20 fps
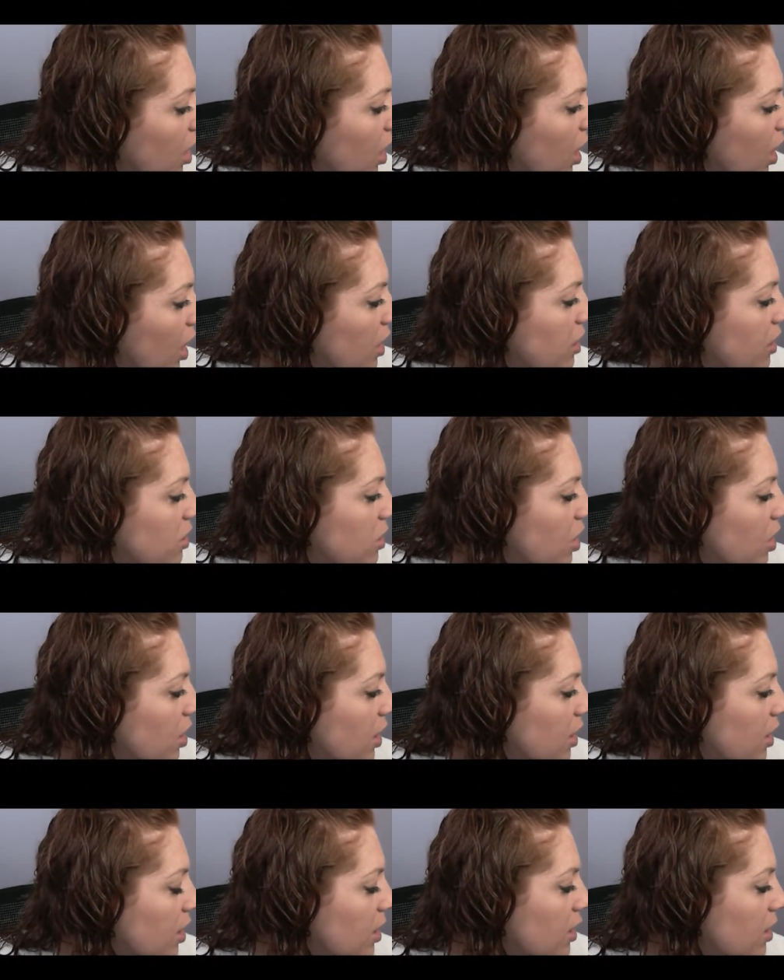I thought I
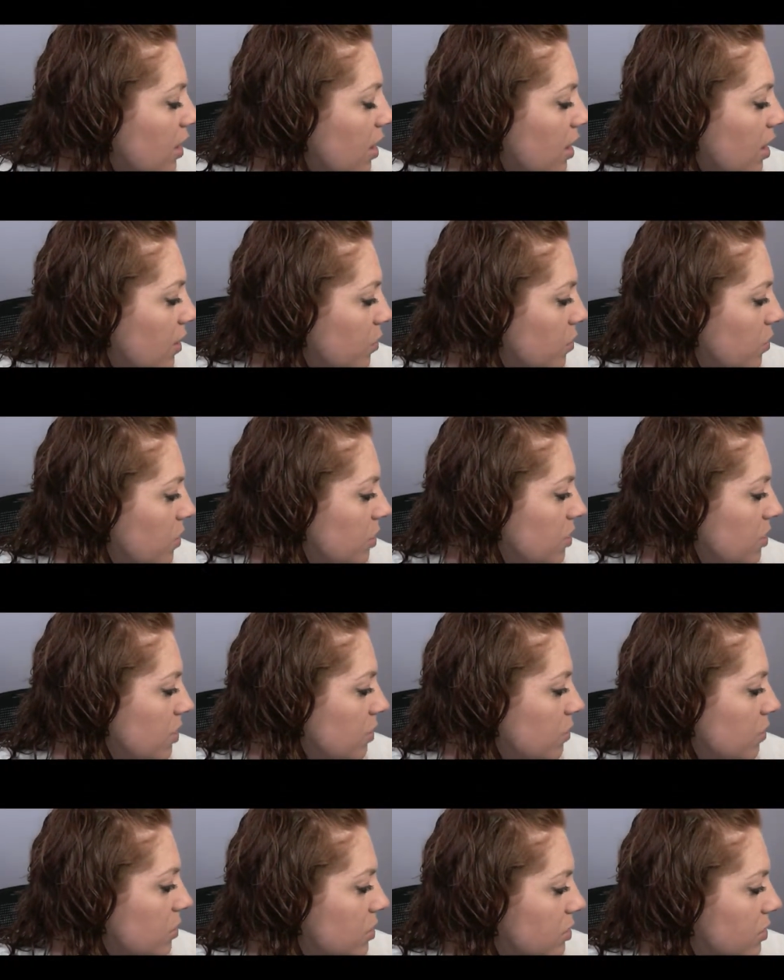kind of had one
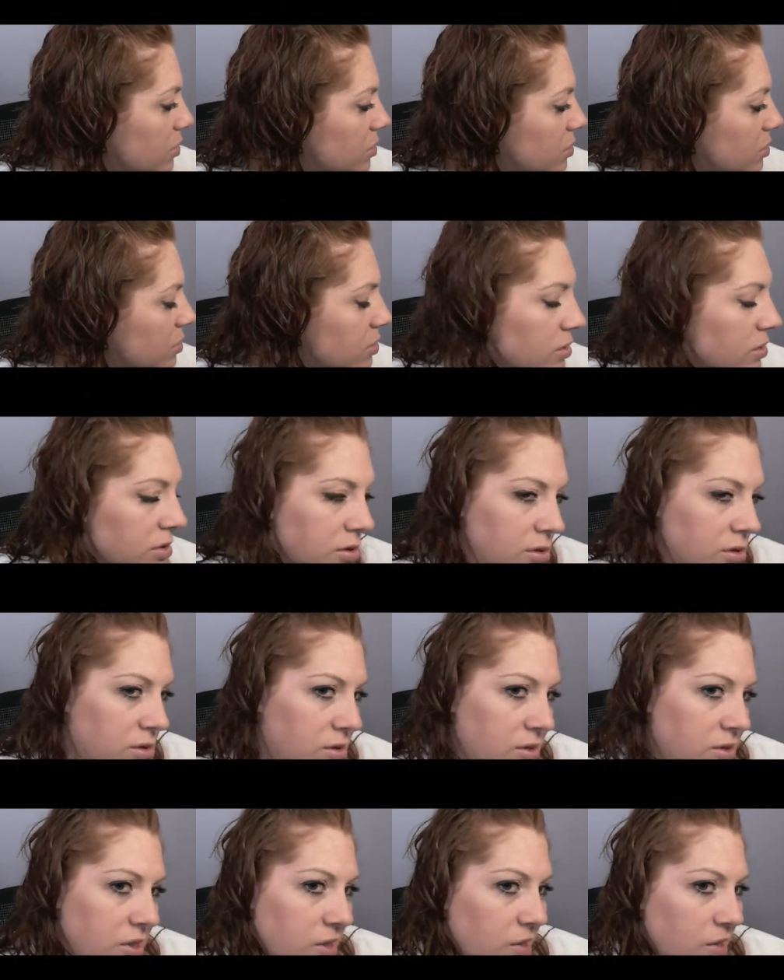that was
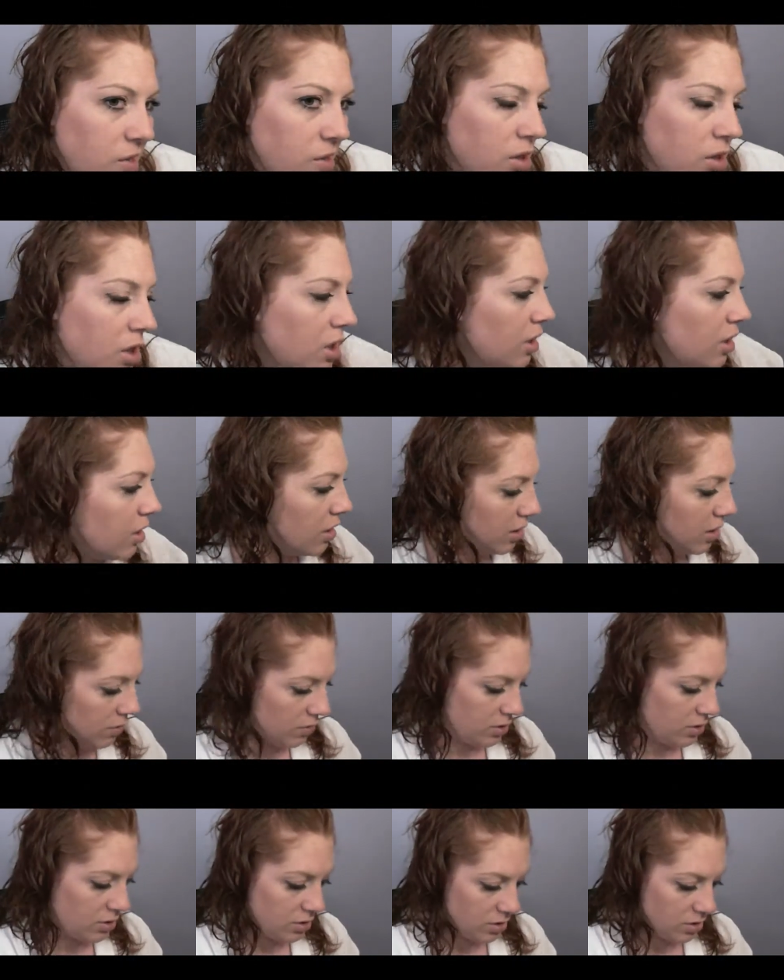like, uh, anyway,
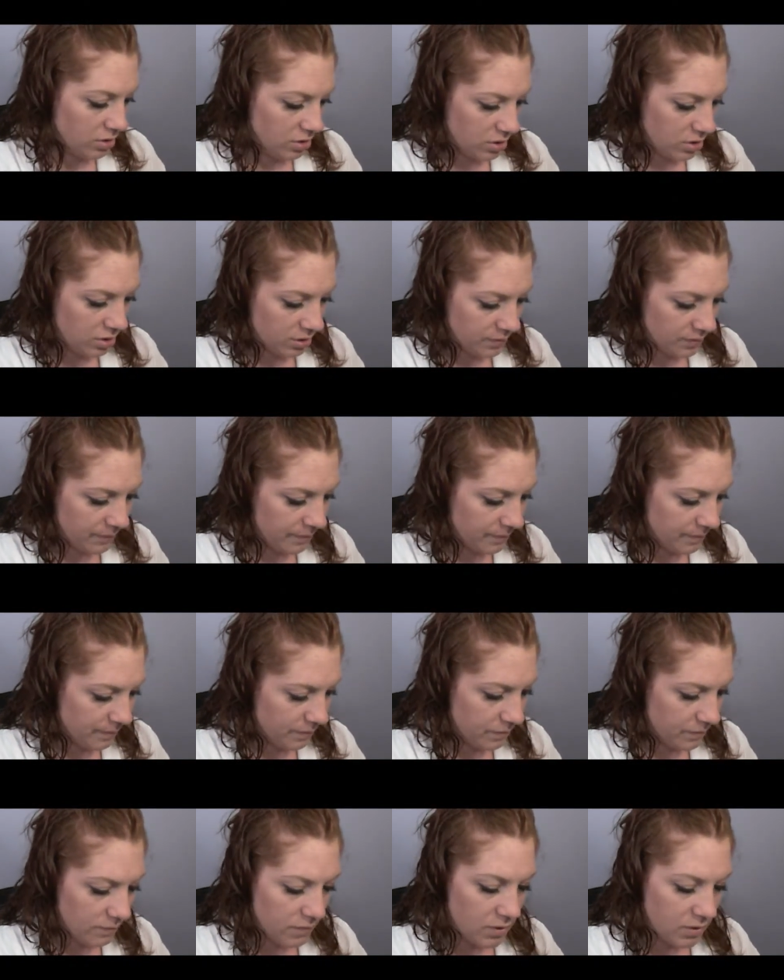yeah.
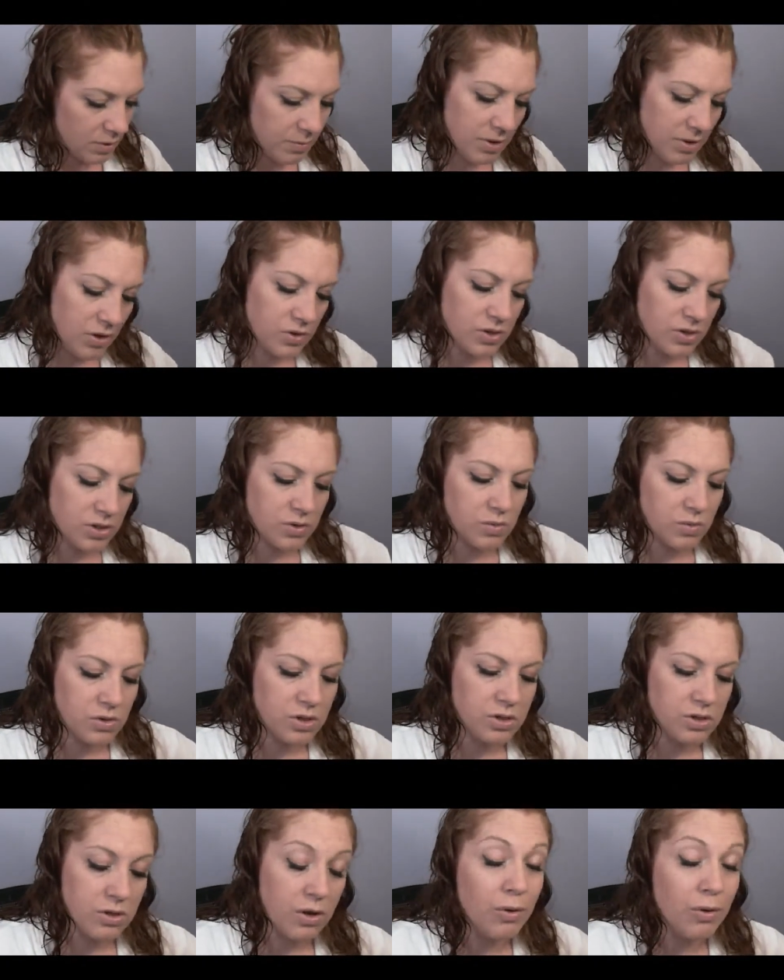I'm going to use this one.
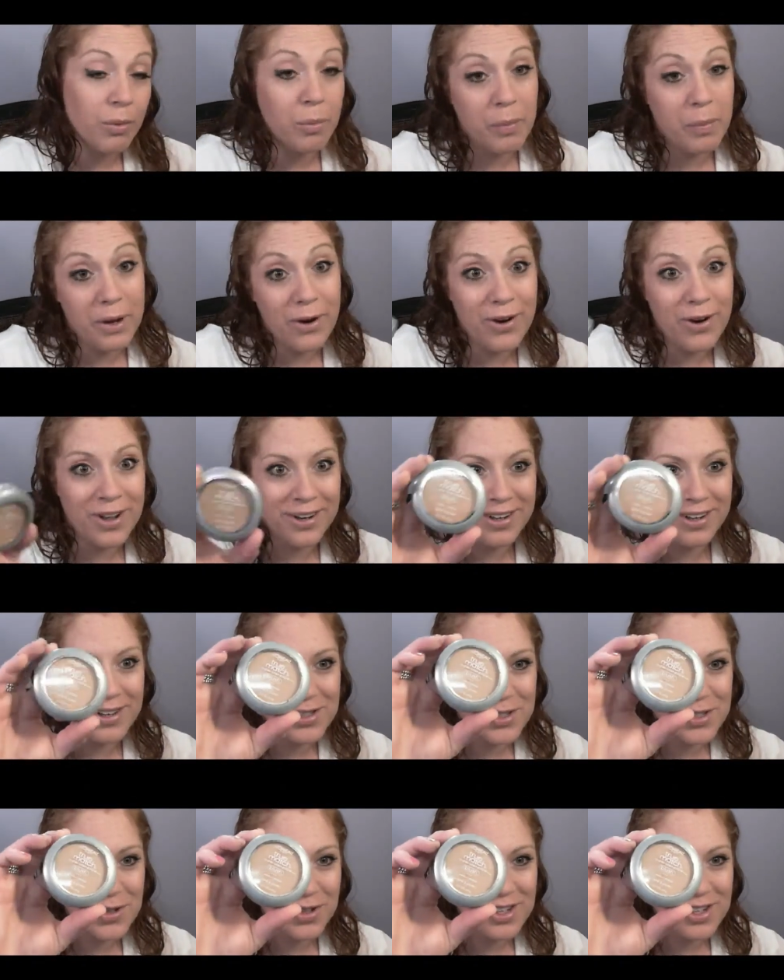Oh, Bare Honey.
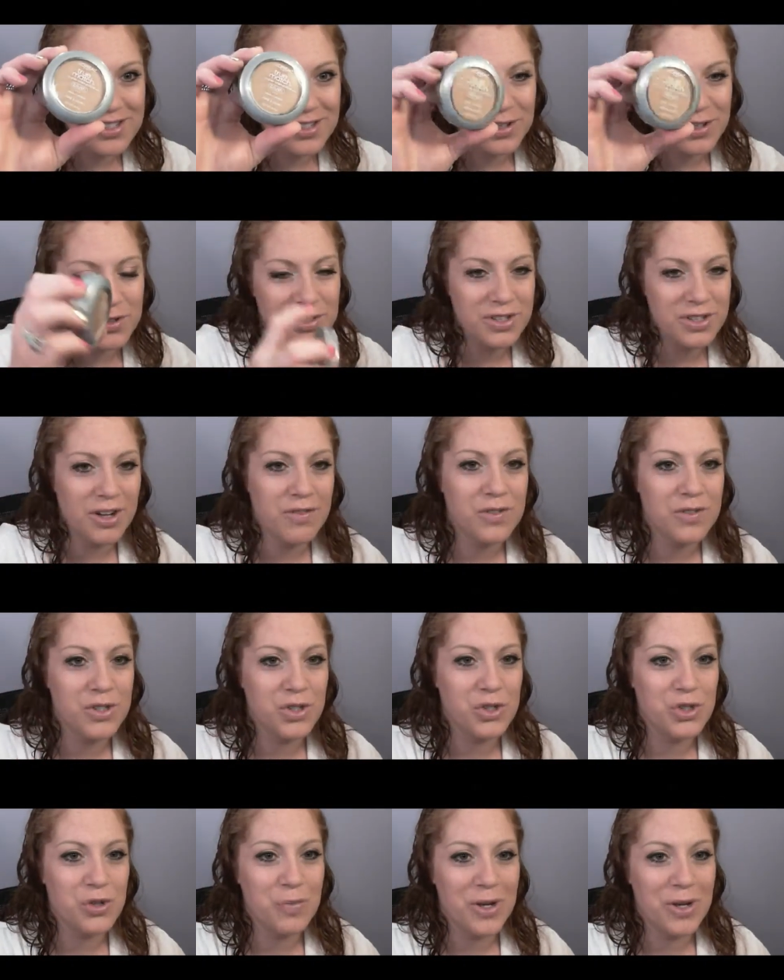So I guess close enough. It's a
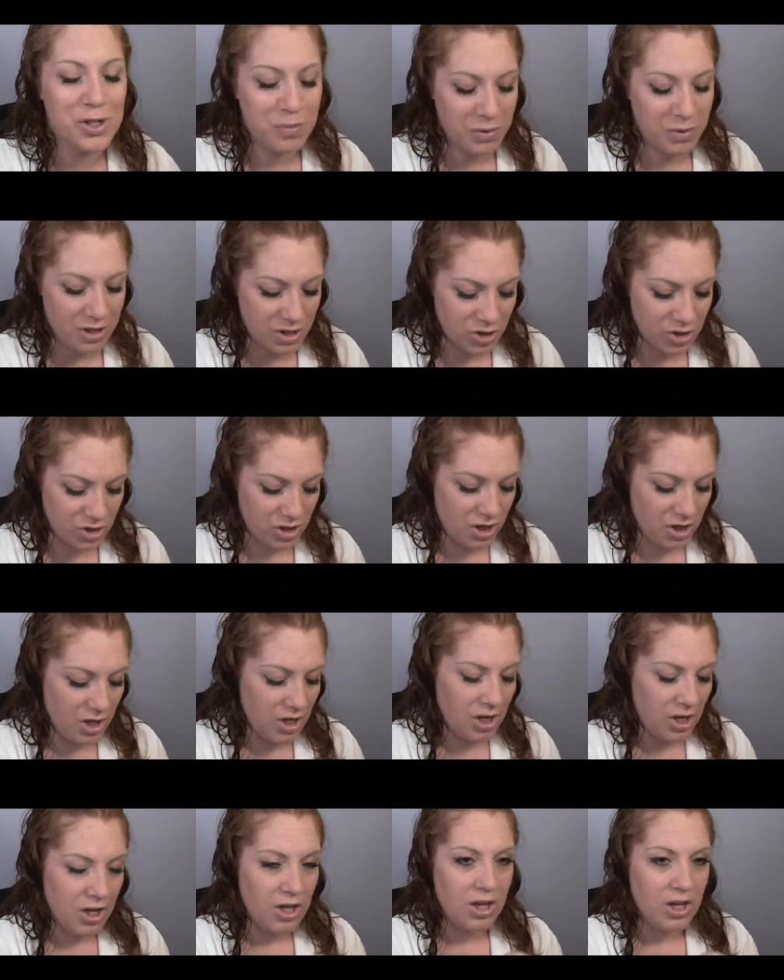true match blush
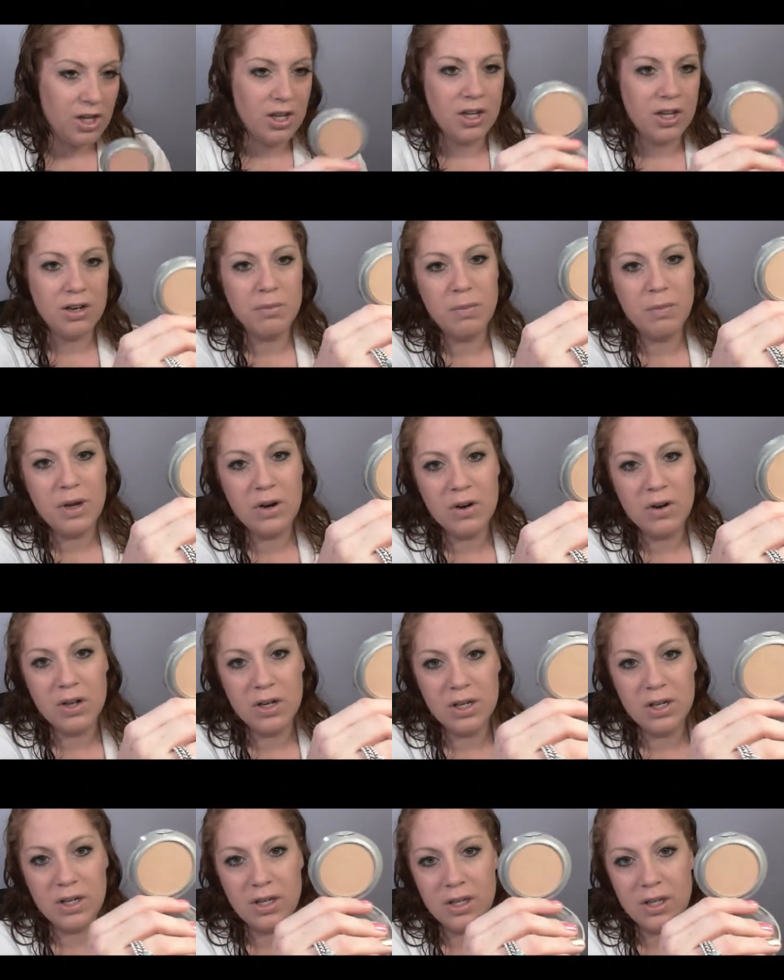in Bare
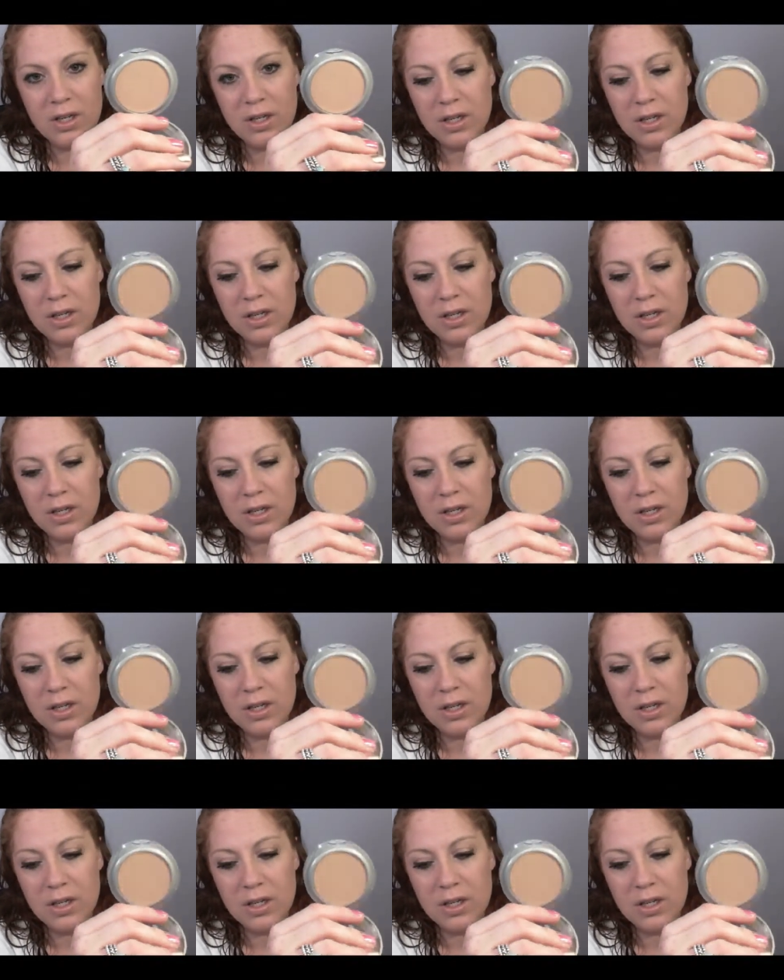Honey.